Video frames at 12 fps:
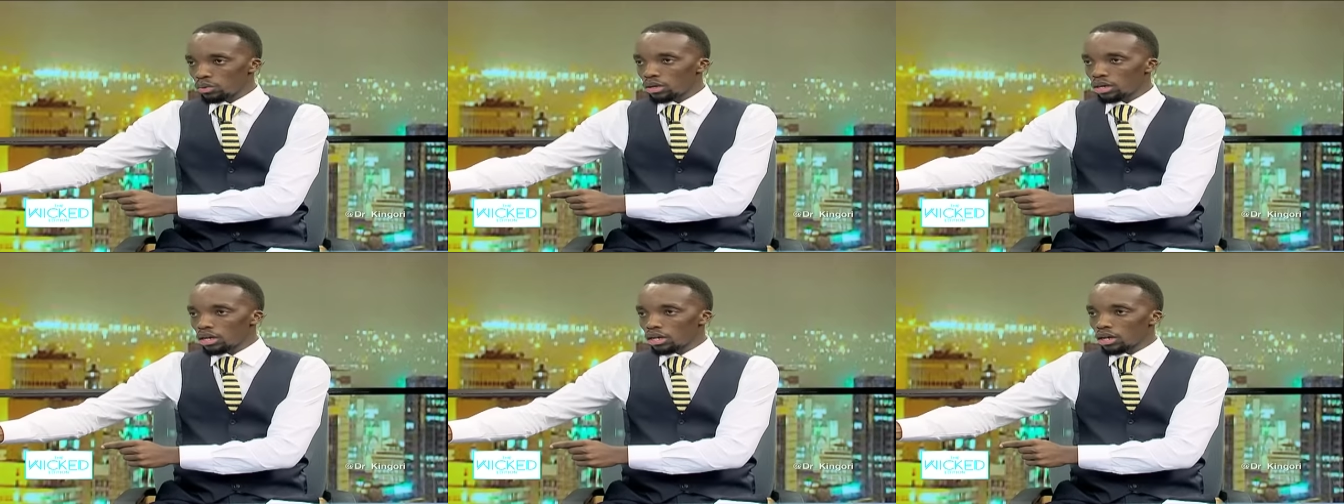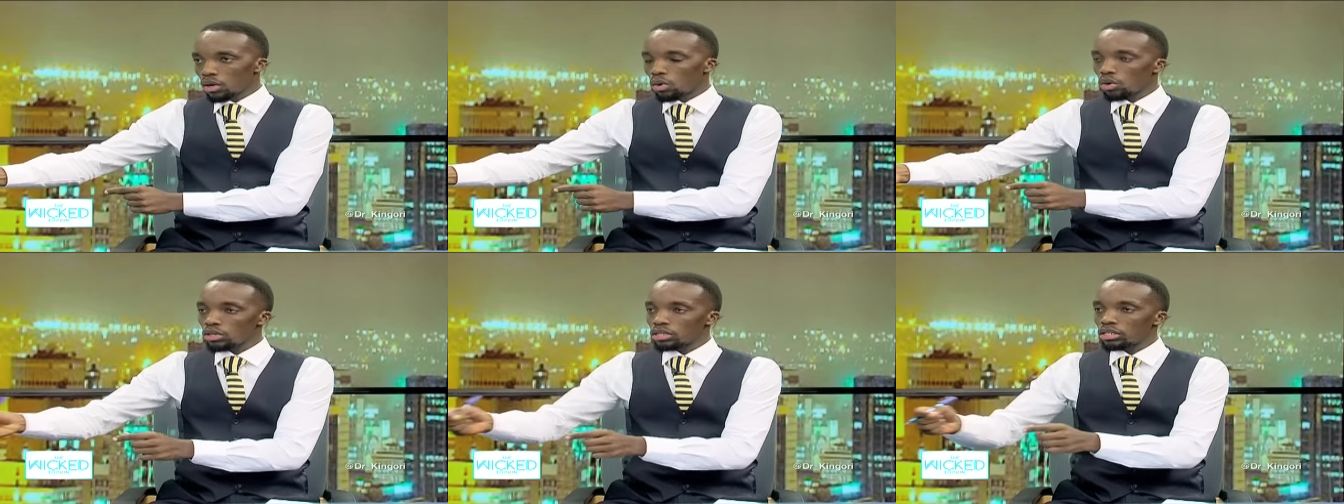Real talk.
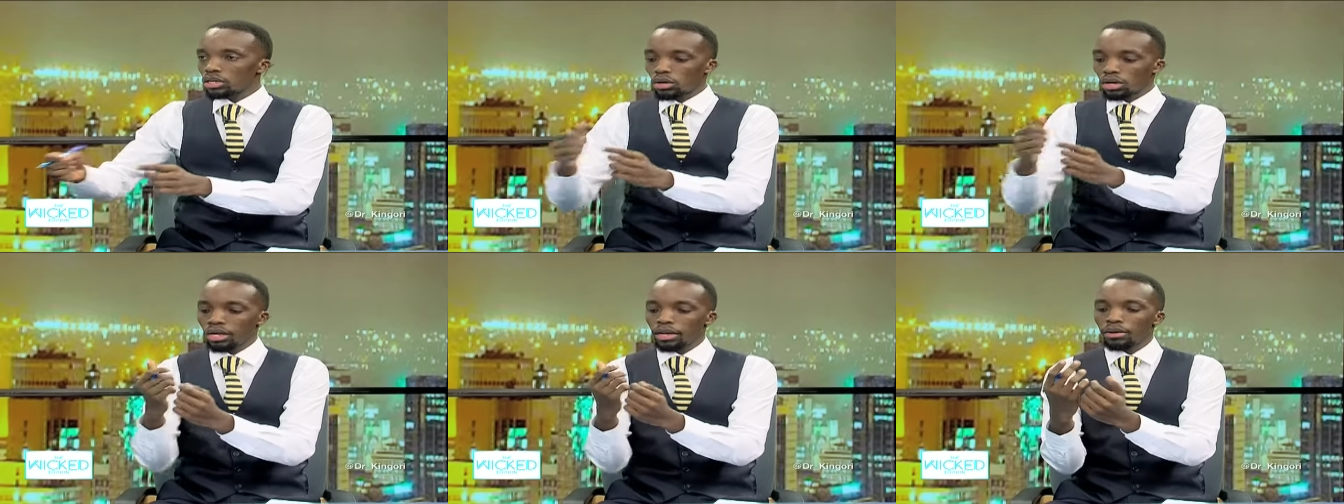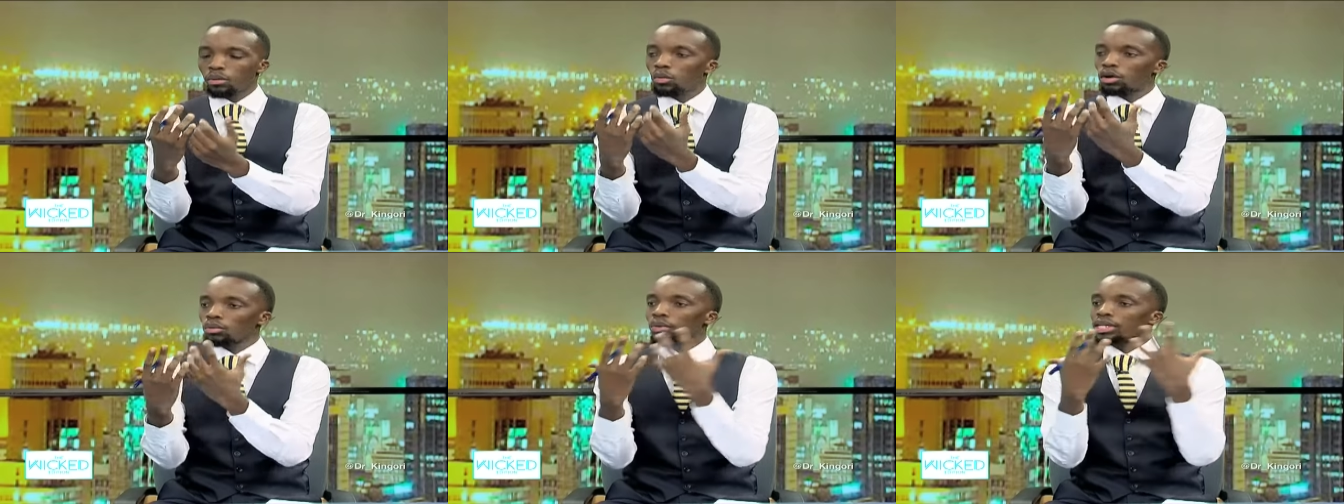Because
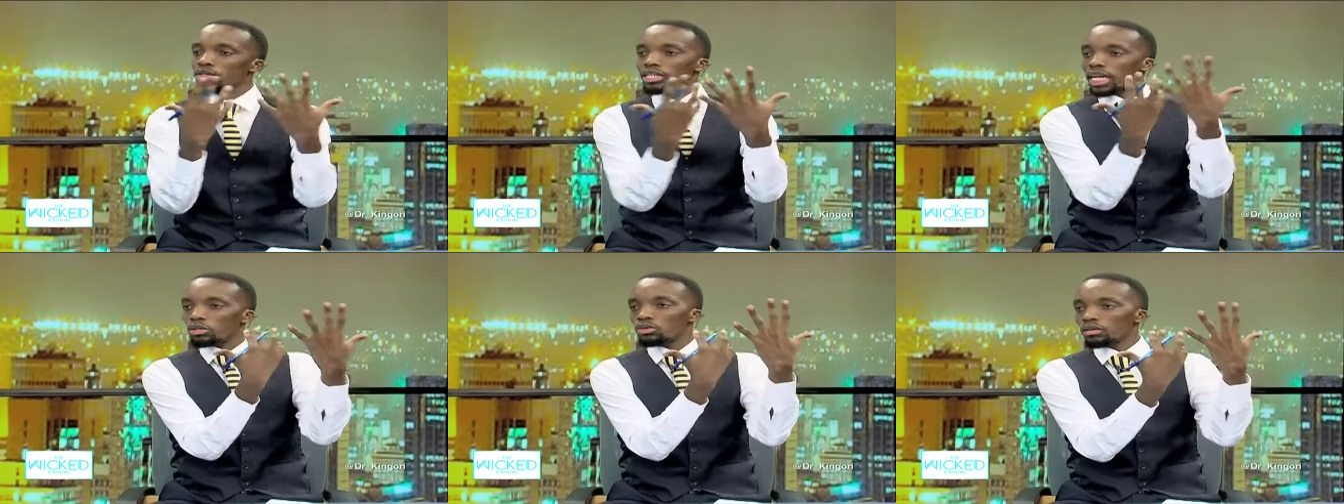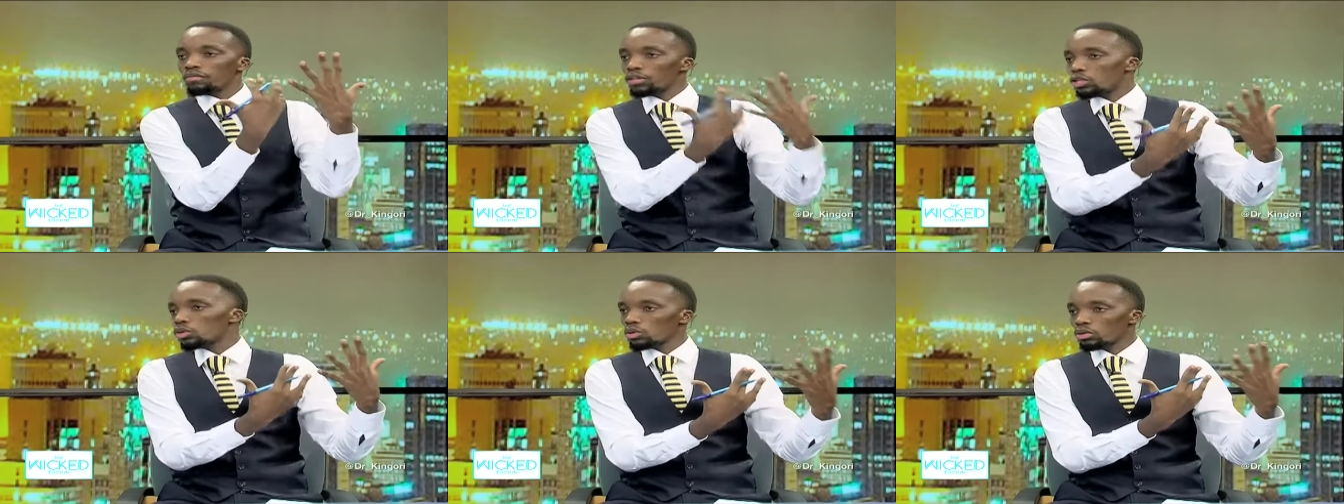when you started doing
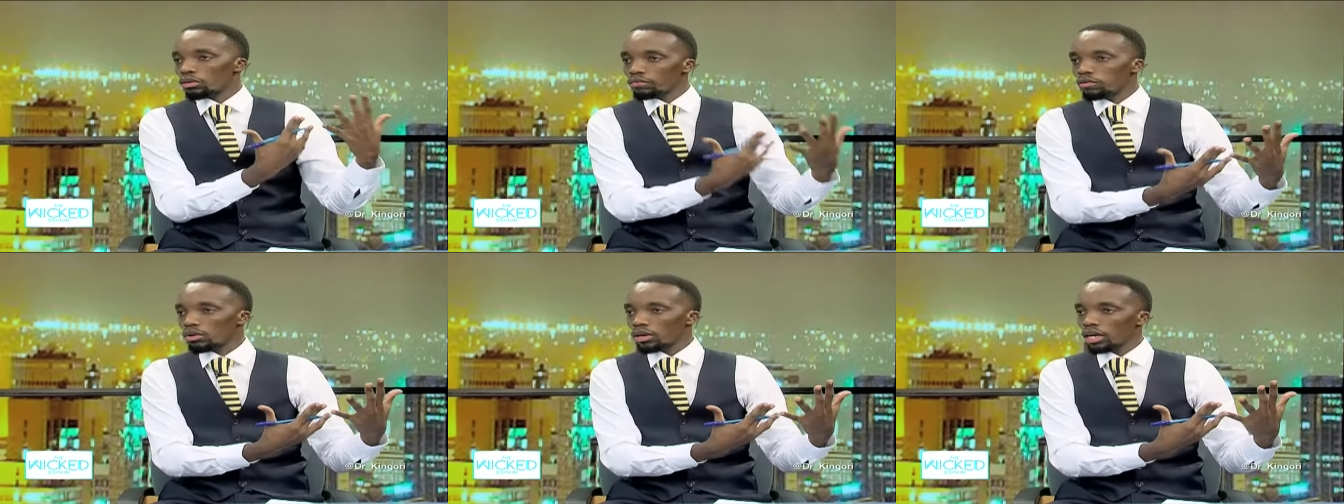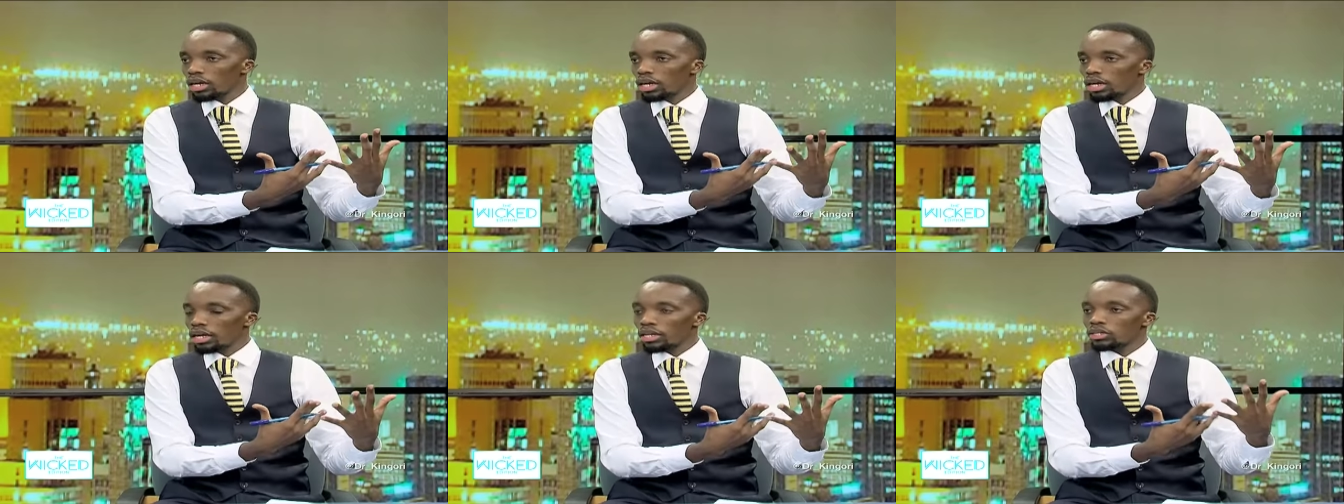videos on your phone
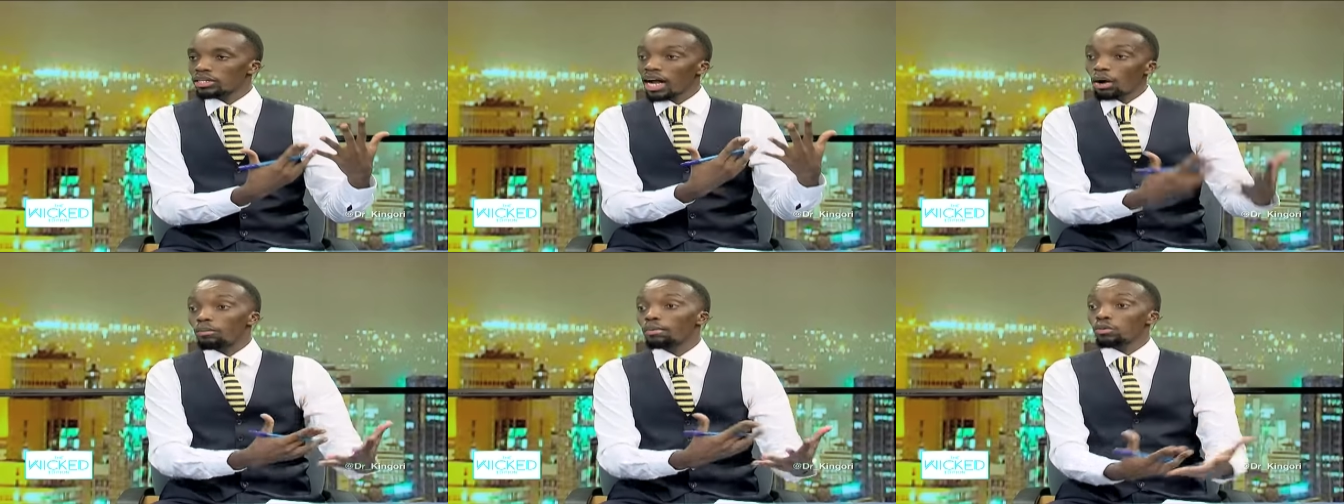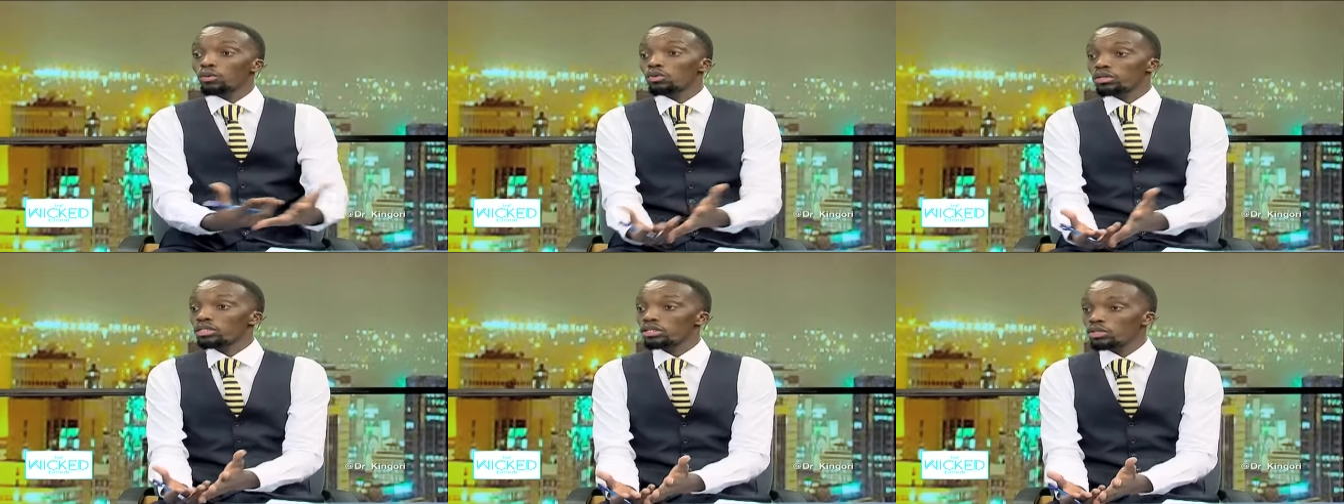is how people
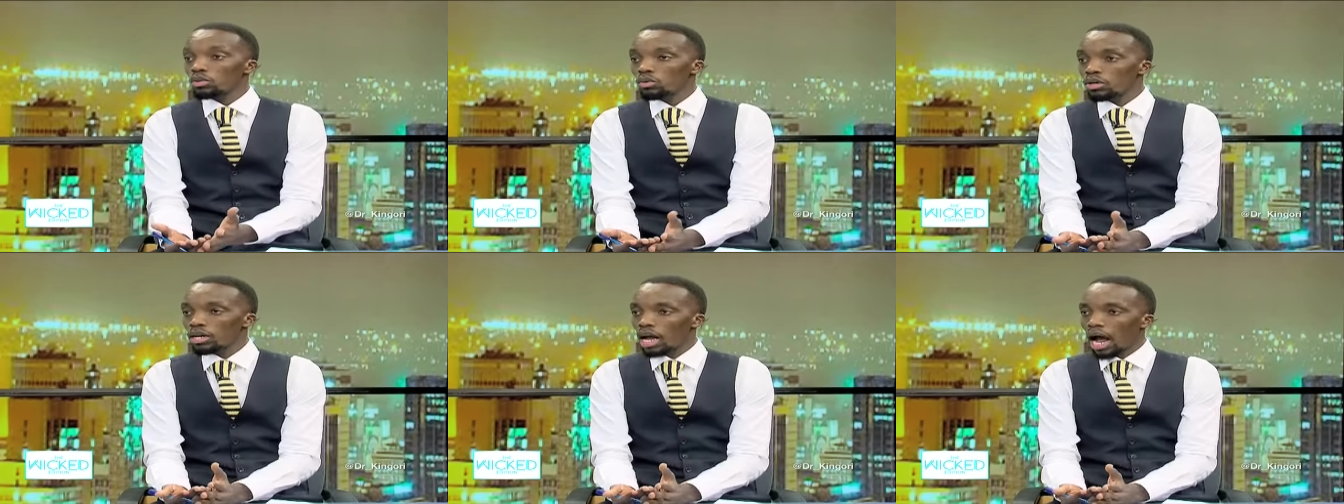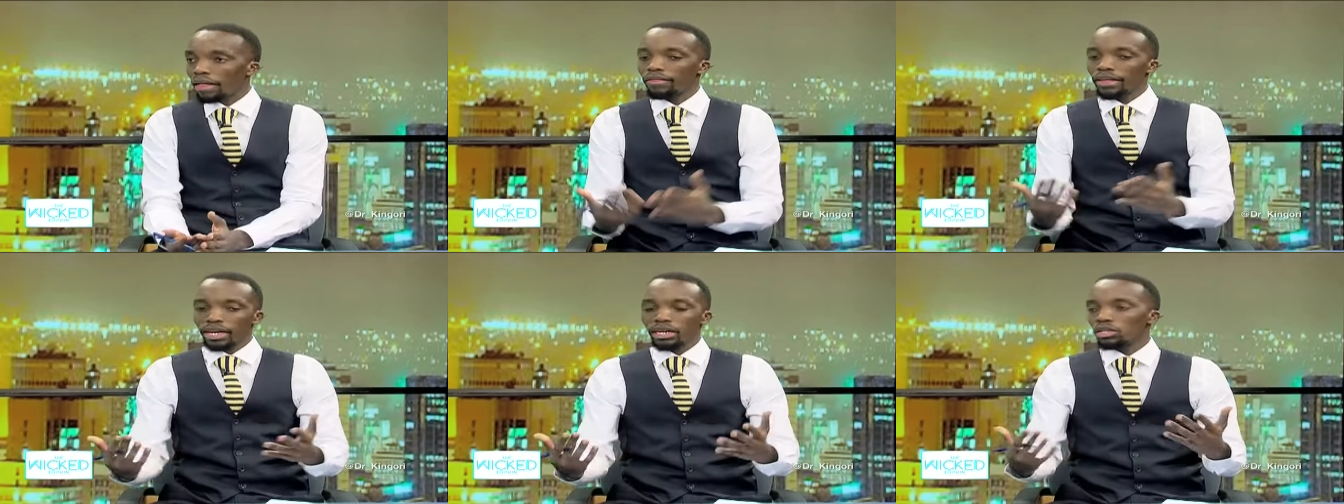noticed you, and
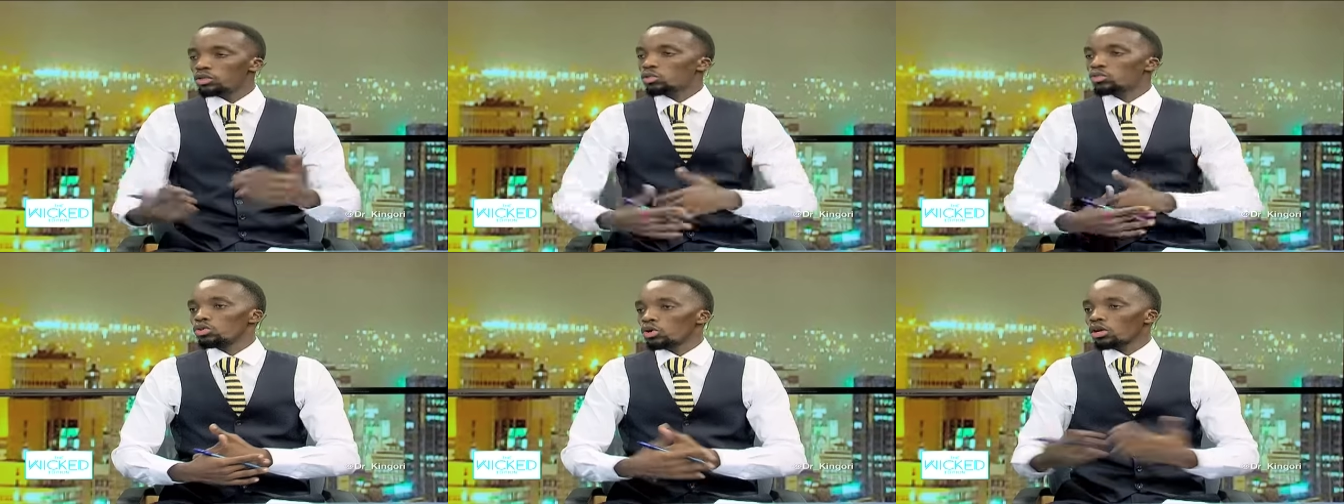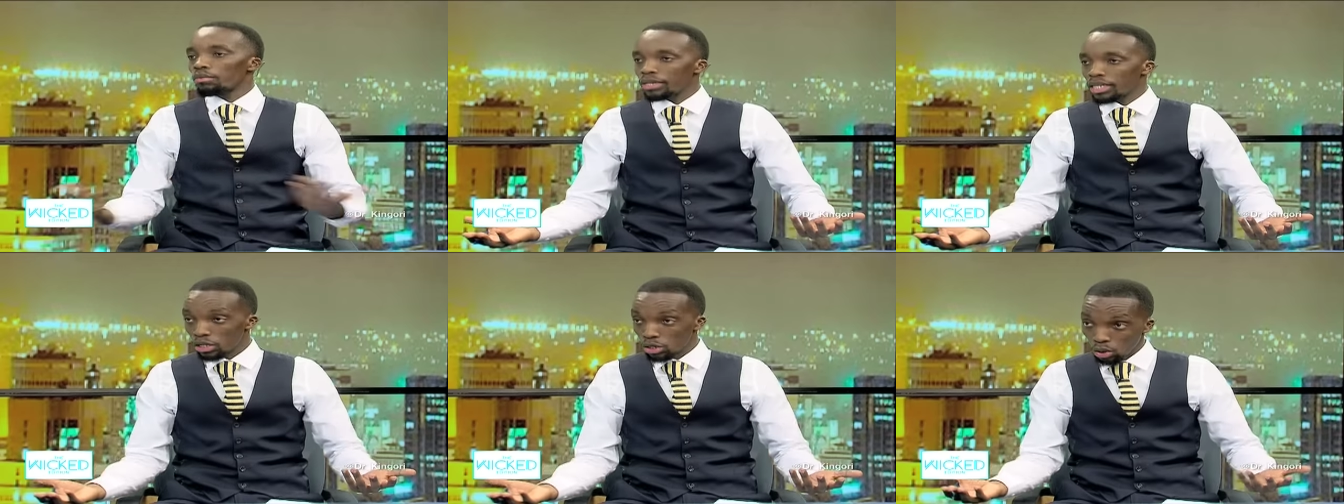then you could not be
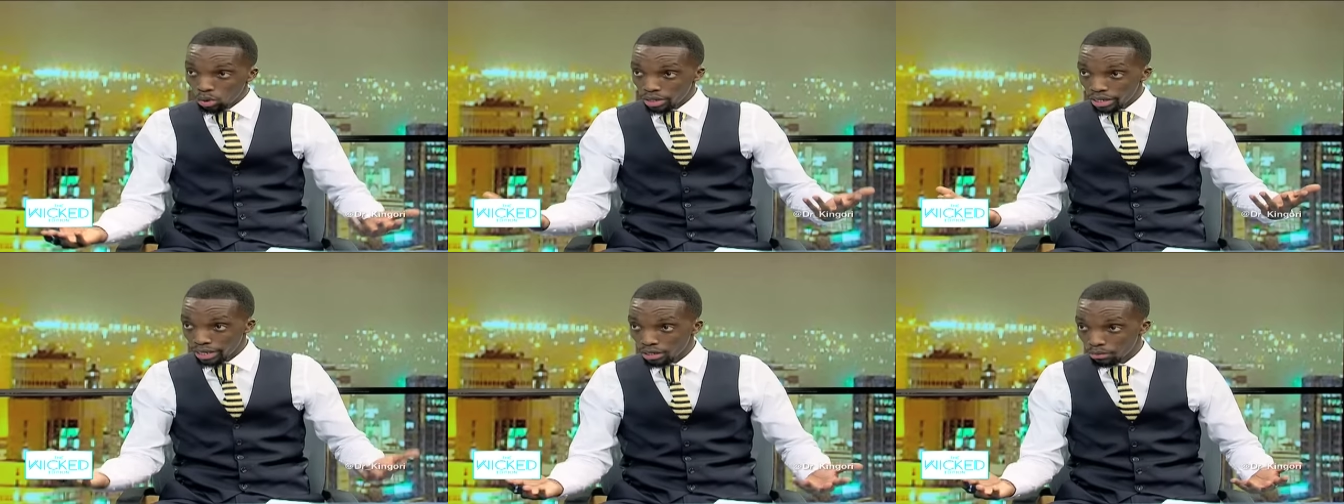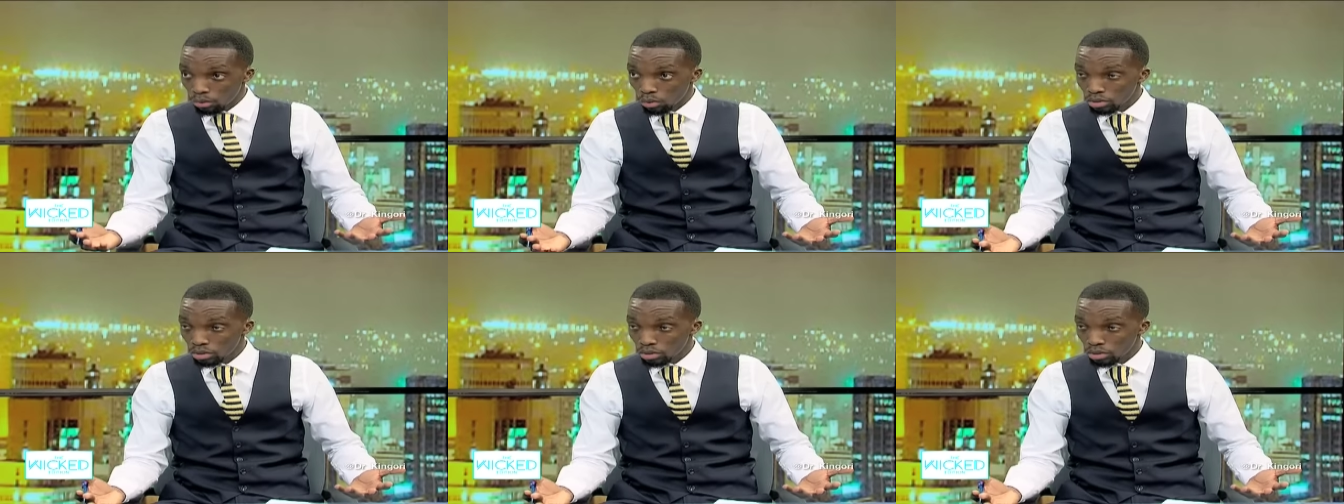ignored anymore.